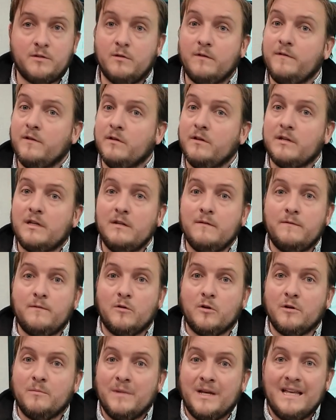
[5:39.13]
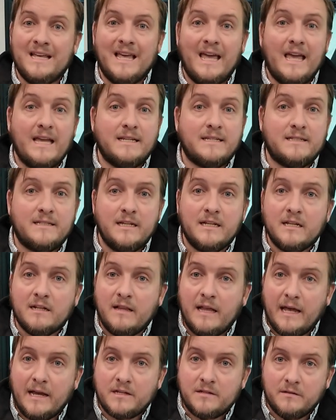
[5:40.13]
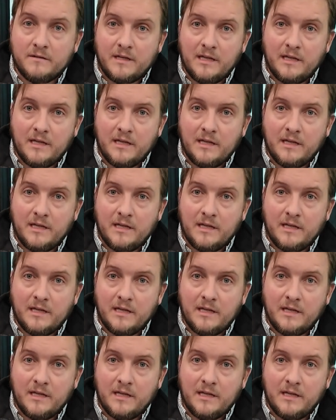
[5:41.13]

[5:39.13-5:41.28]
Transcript: So if you're looking for a single axle